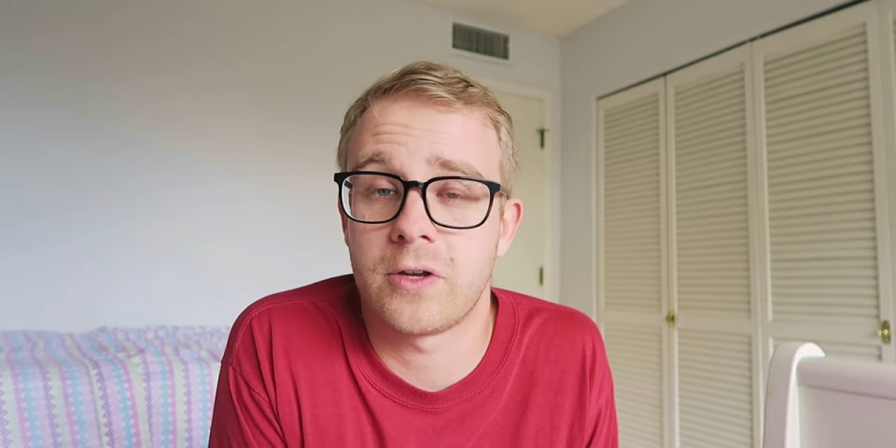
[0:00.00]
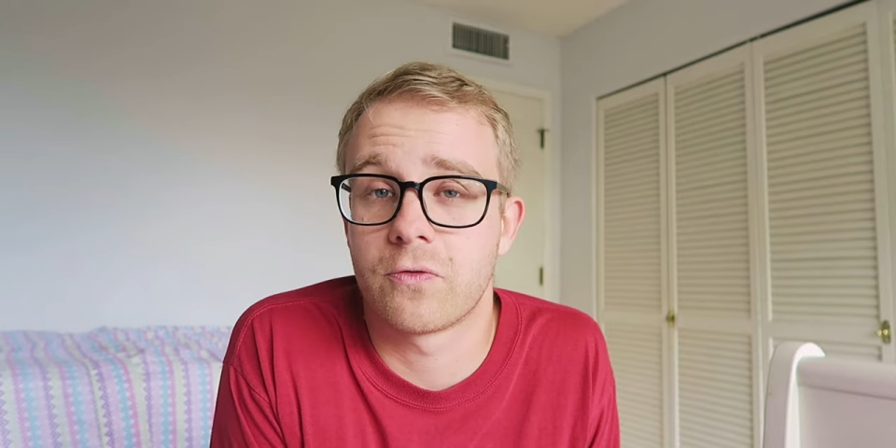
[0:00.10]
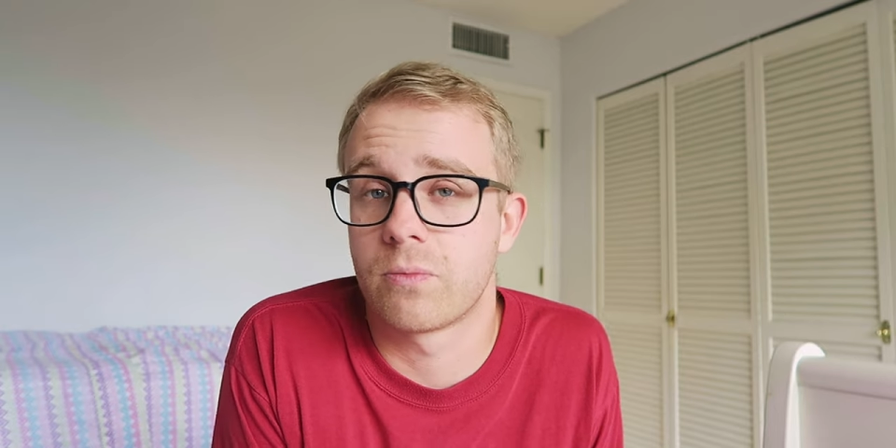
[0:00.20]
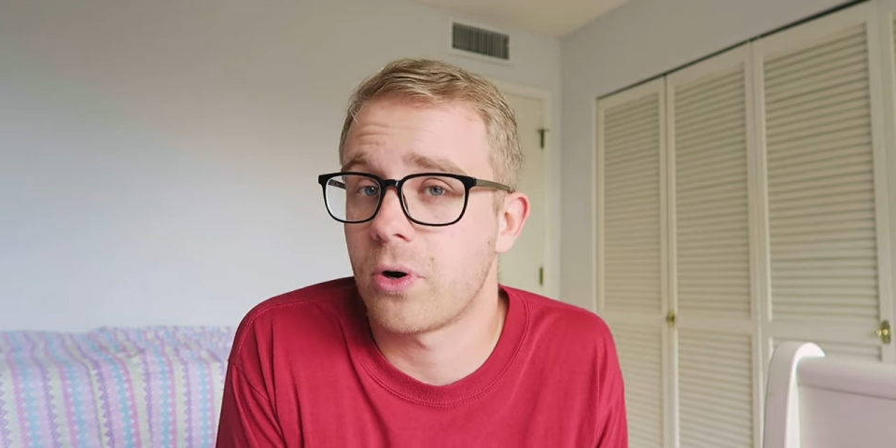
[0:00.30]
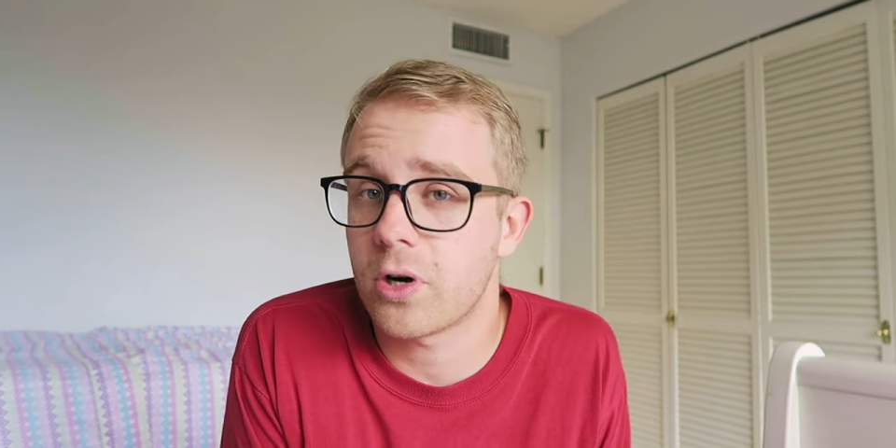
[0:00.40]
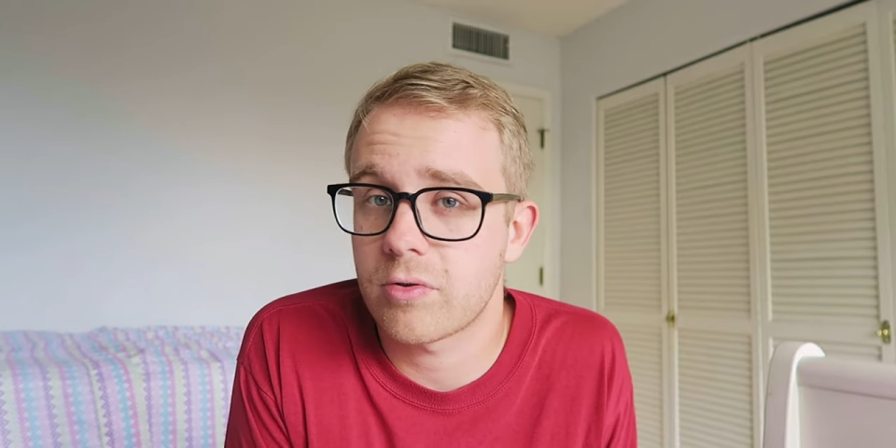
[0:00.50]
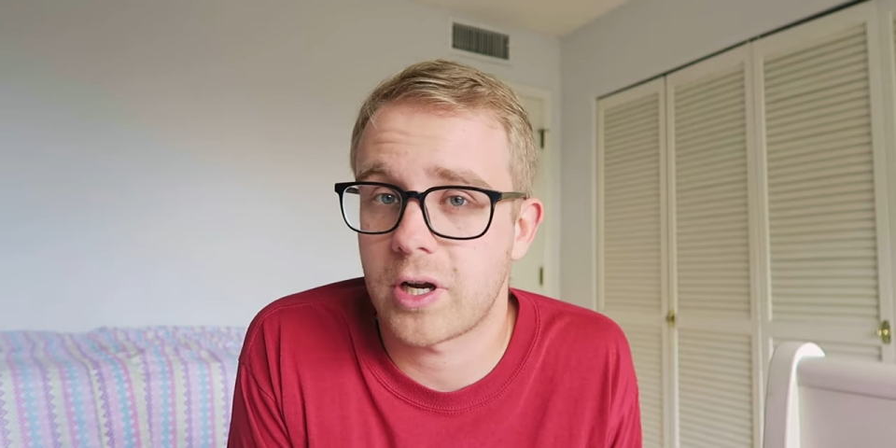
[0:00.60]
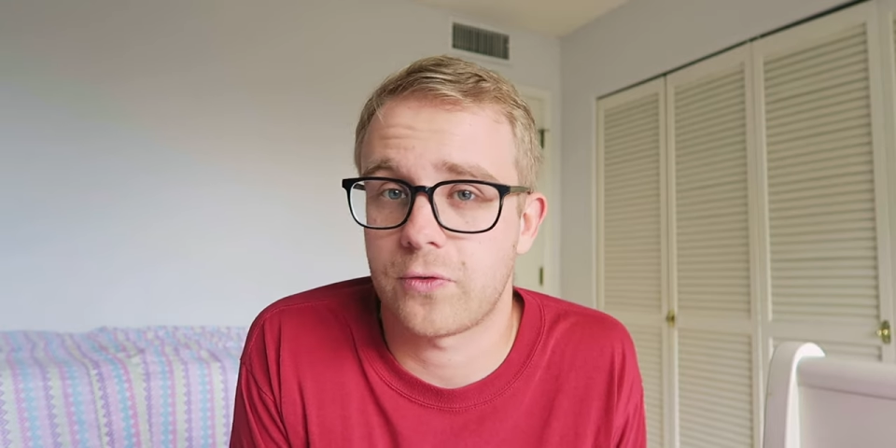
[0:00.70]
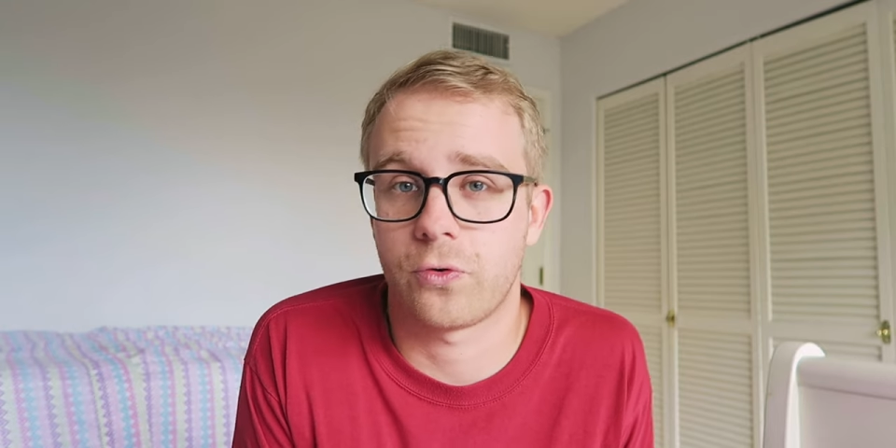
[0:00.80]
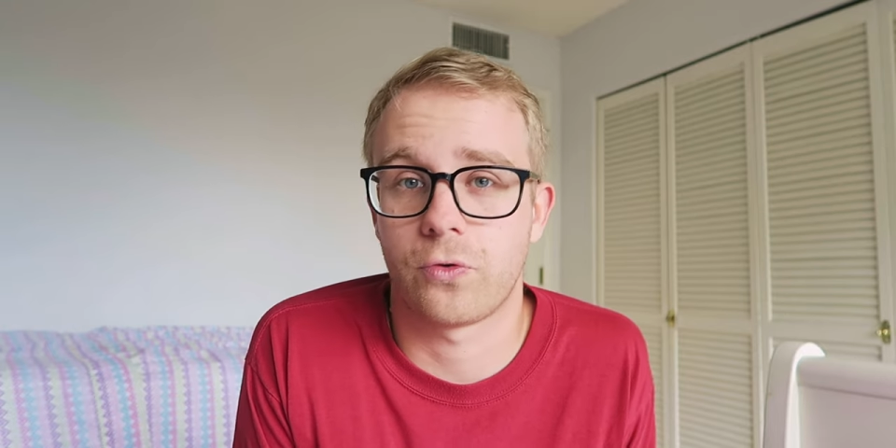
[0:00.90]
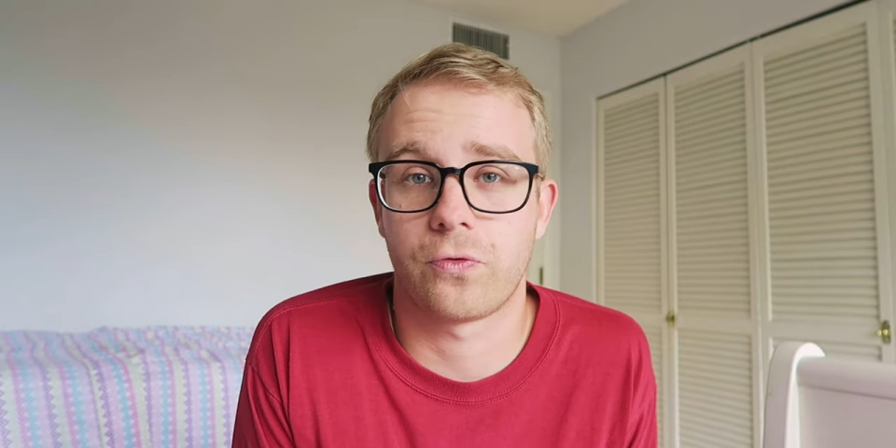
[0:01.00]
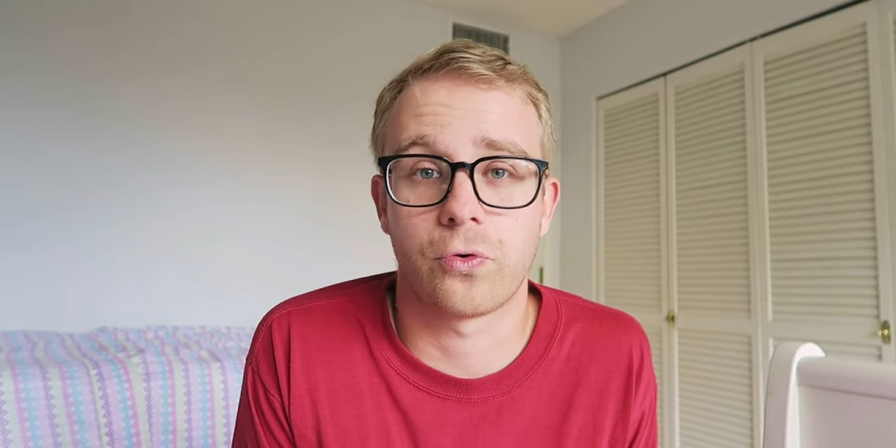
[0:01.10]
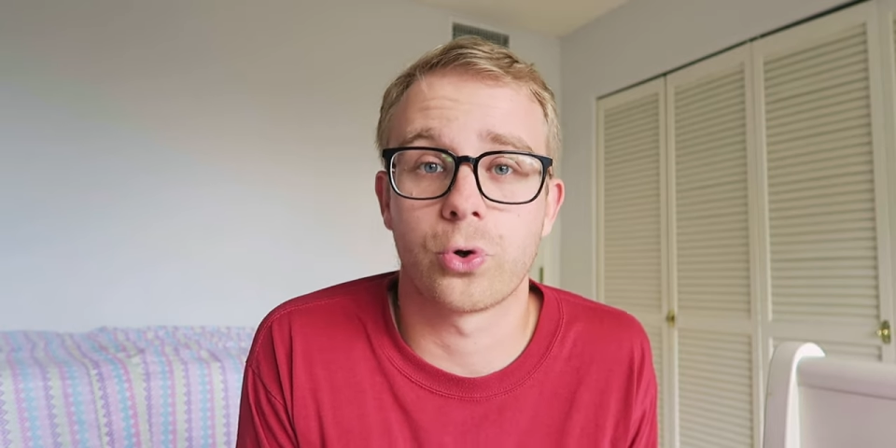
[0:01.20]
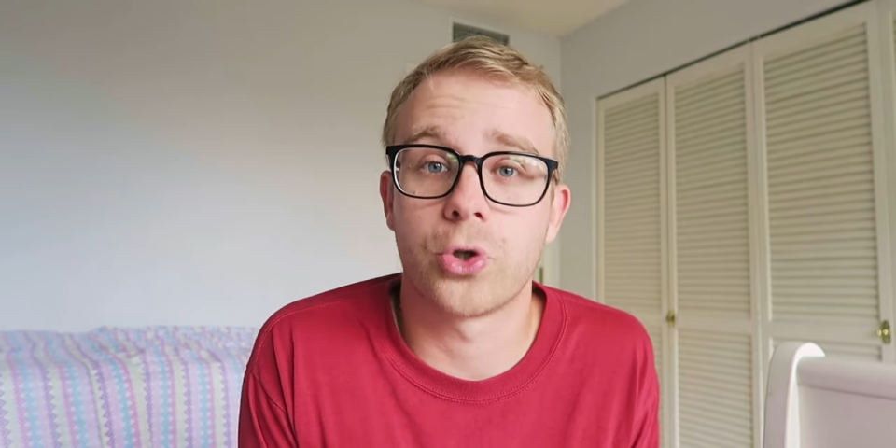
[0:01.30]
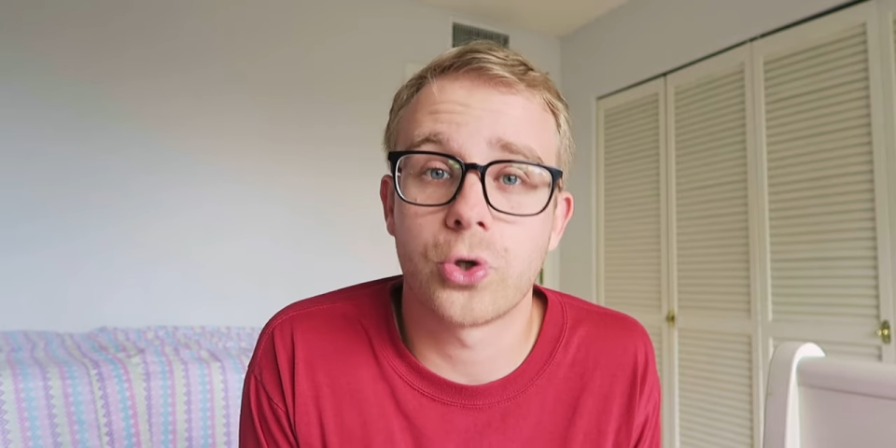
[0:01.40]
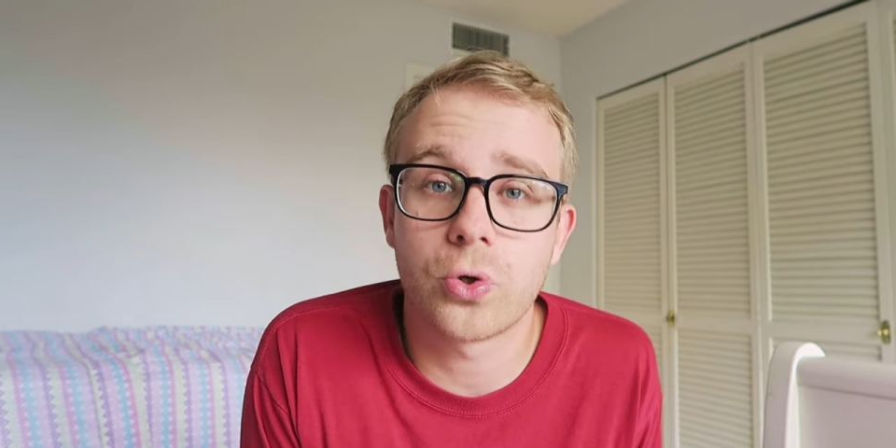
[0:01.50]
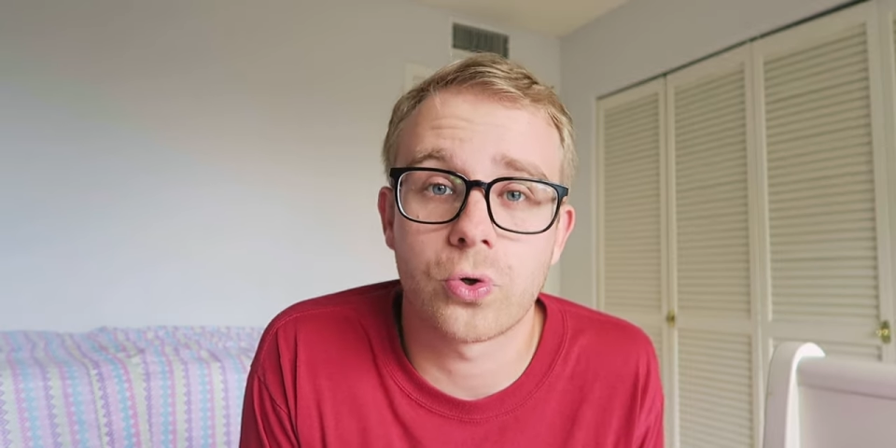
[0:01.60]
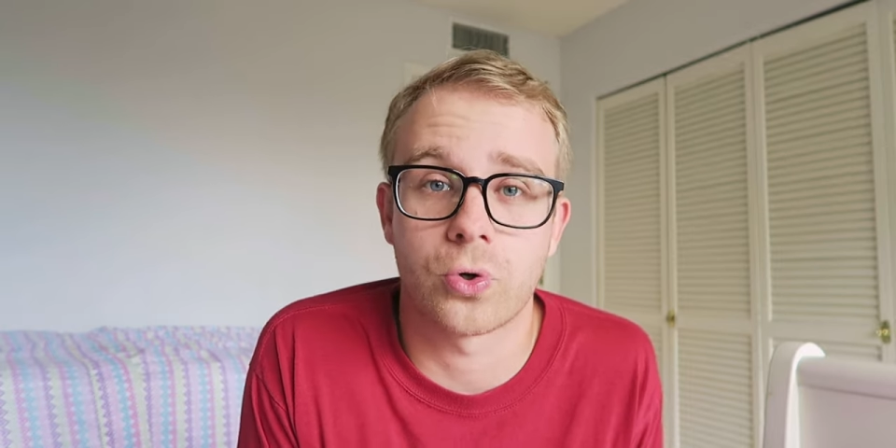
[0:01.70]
even more grateful for you